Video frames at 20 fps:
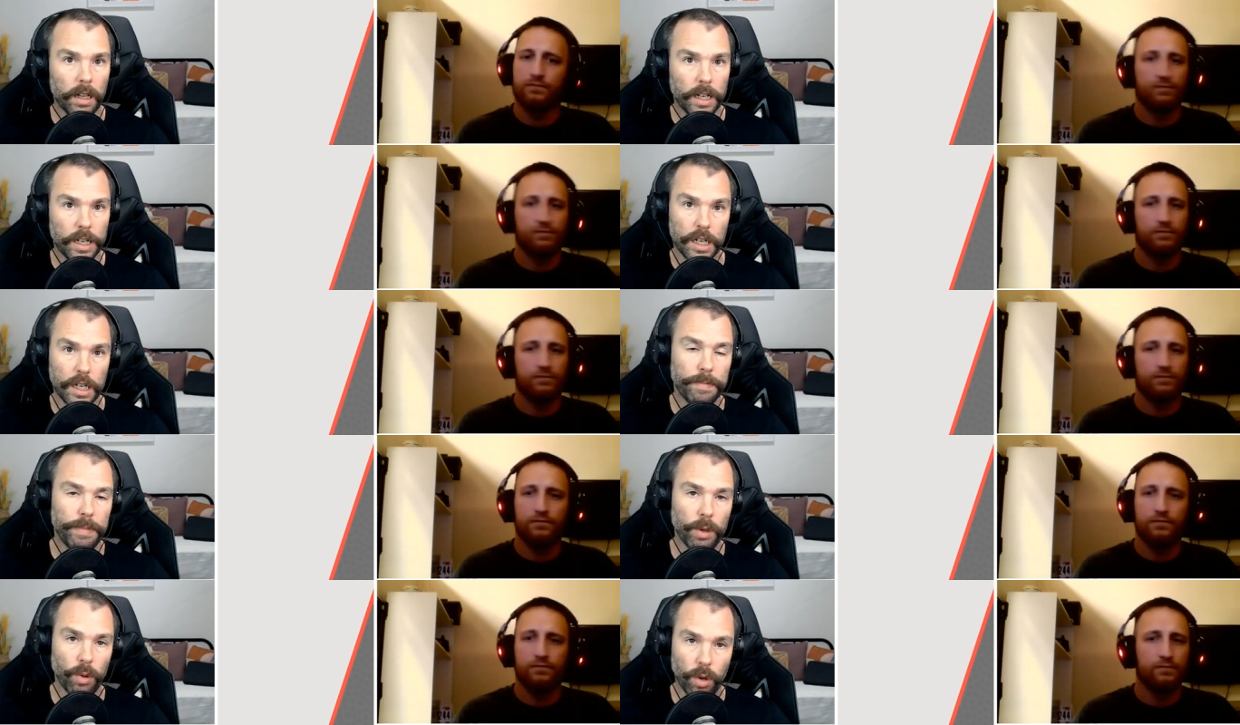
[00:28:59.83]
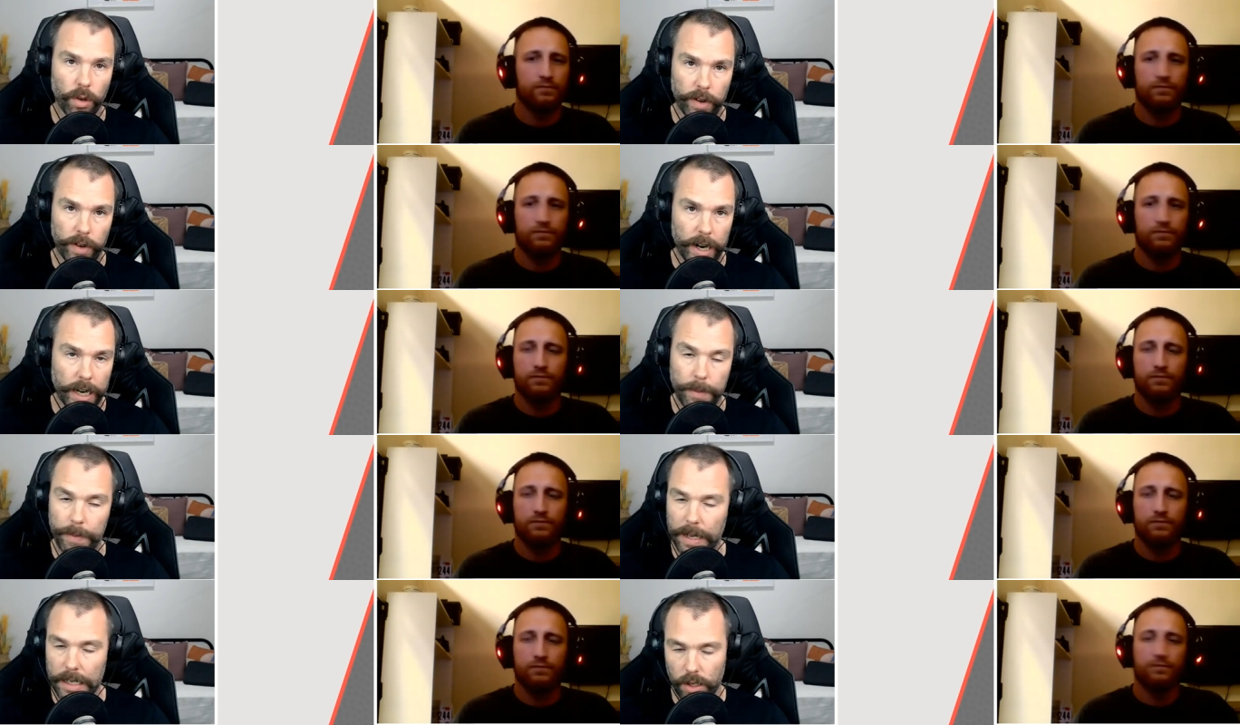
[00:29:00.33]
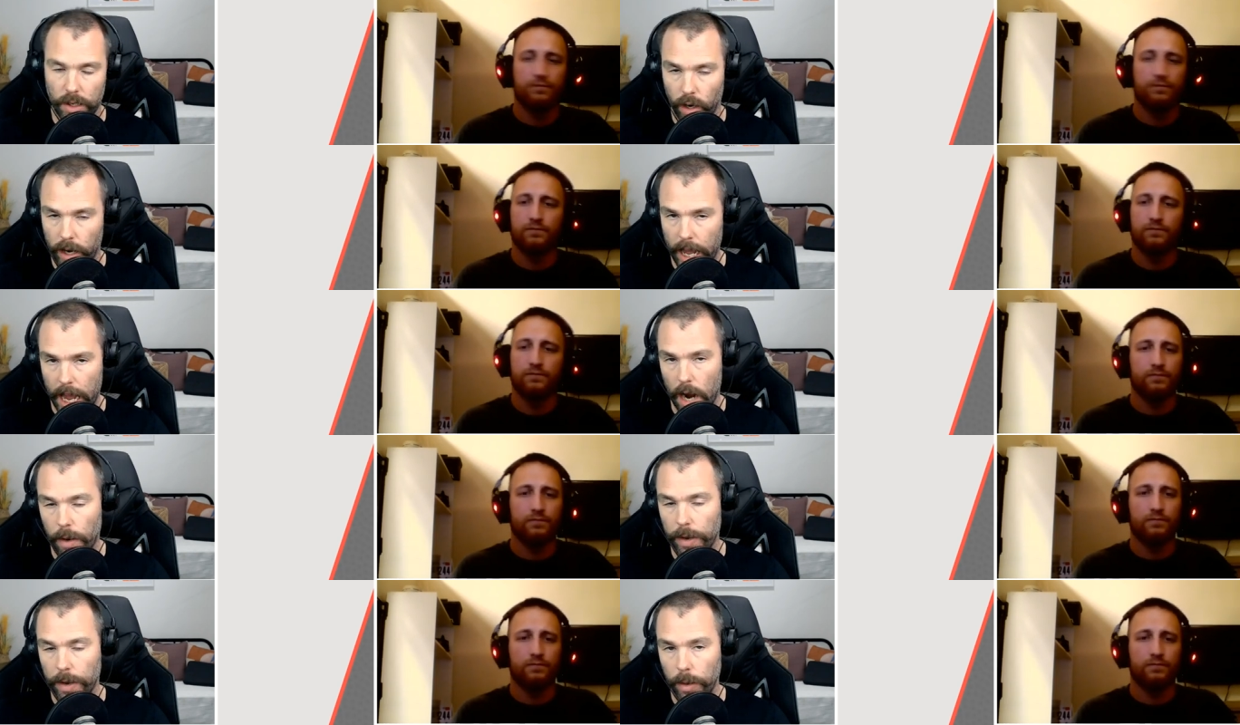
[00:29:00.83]
Speaker 1: Let's just build around him. That's not
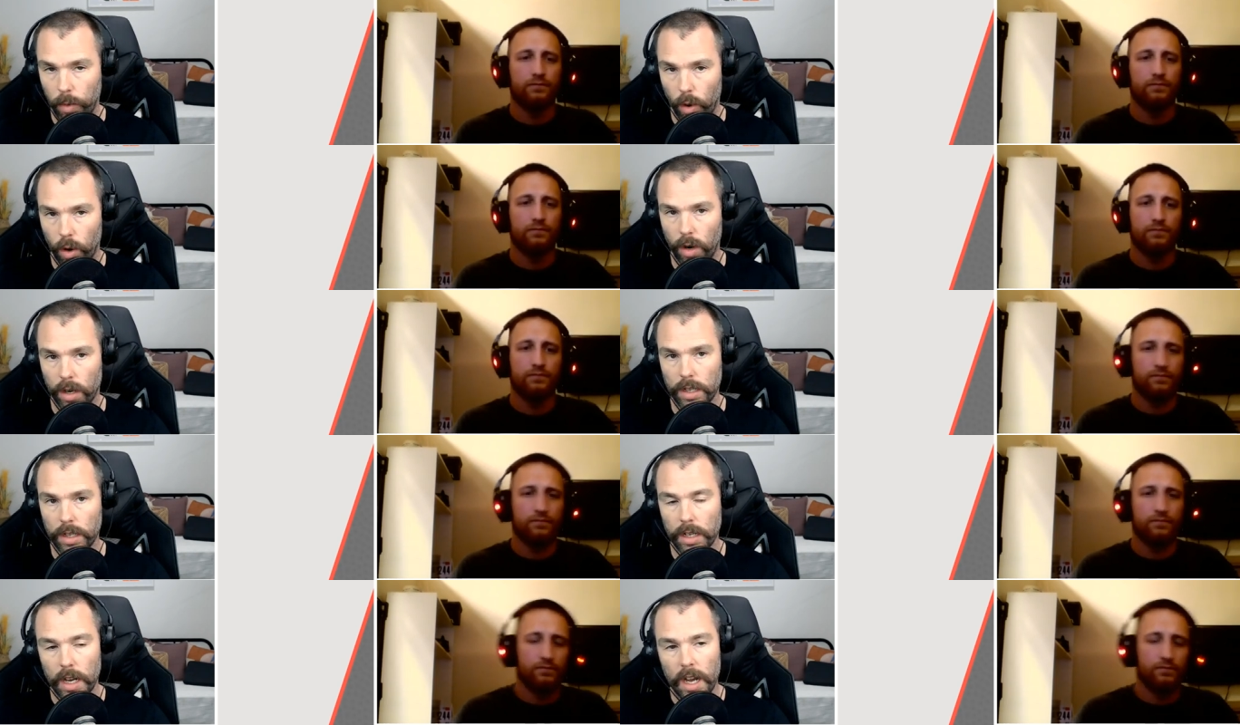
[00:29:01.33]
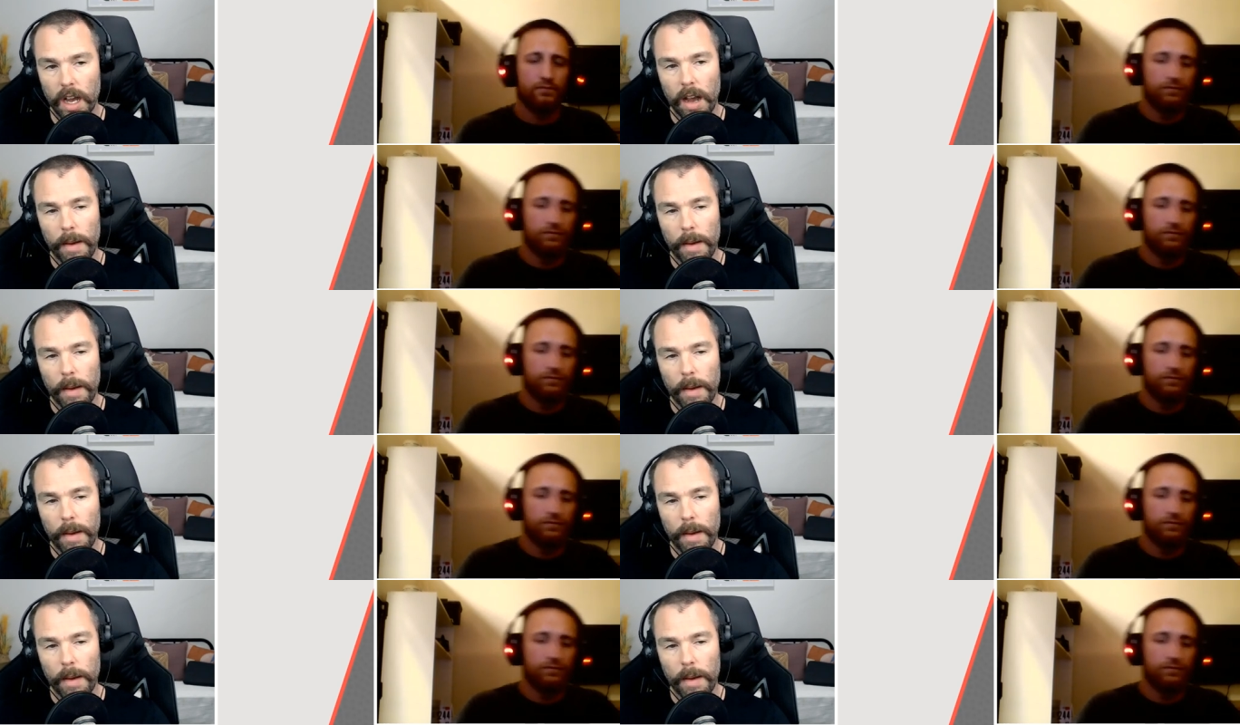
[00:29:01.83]
how he works.